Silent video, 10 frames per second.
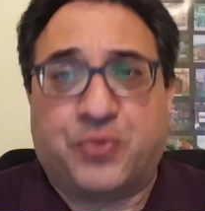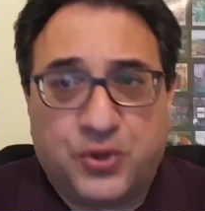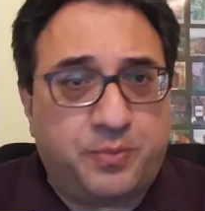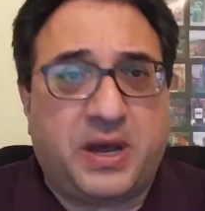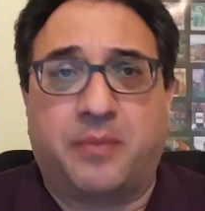
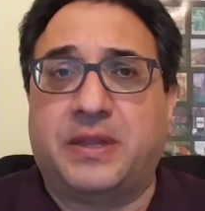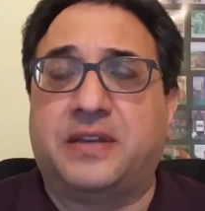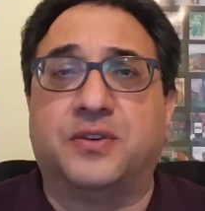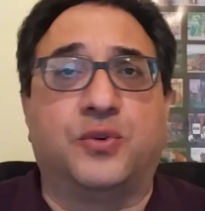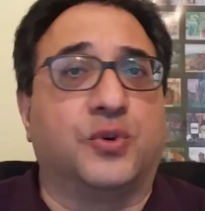New
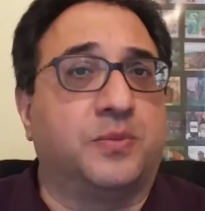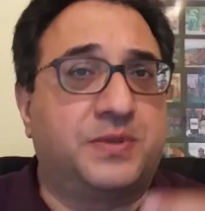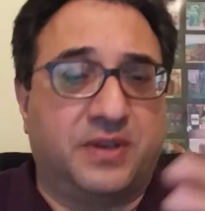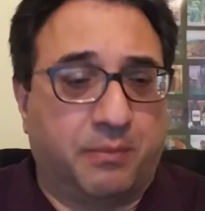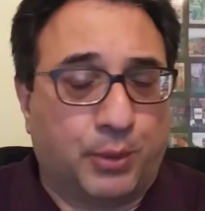population
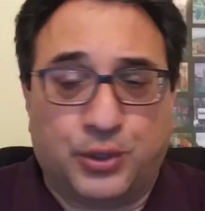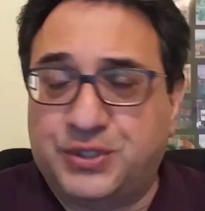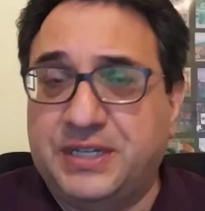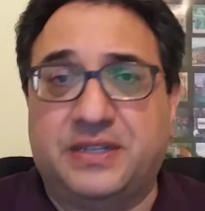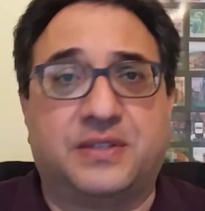groups,
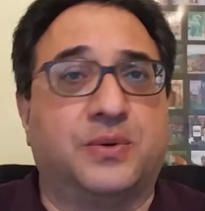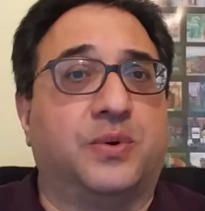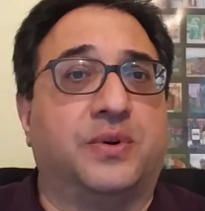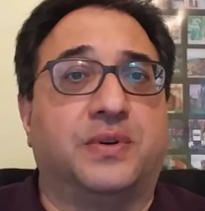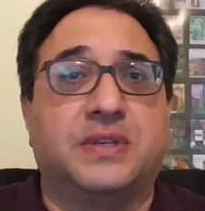emerging
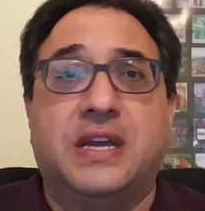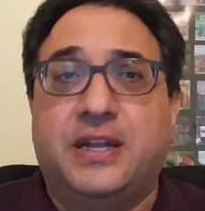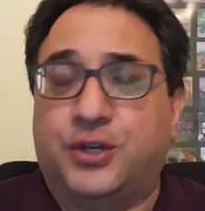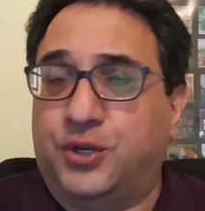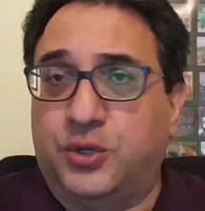disorders,
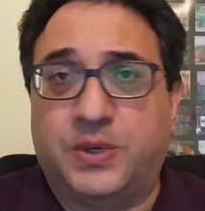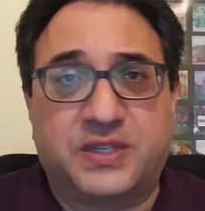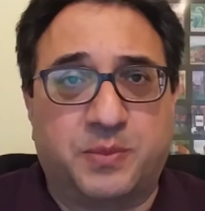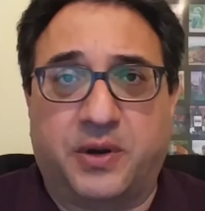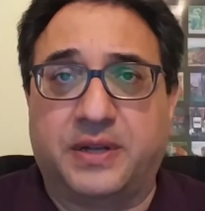new
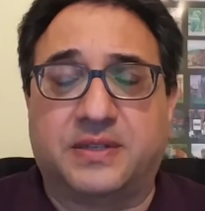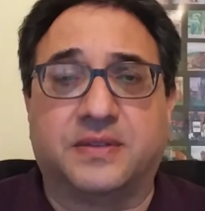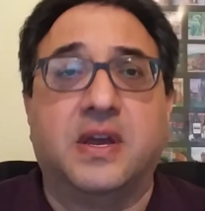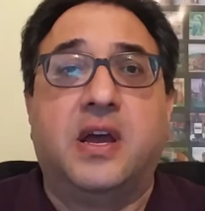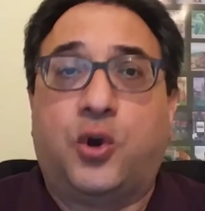experiences.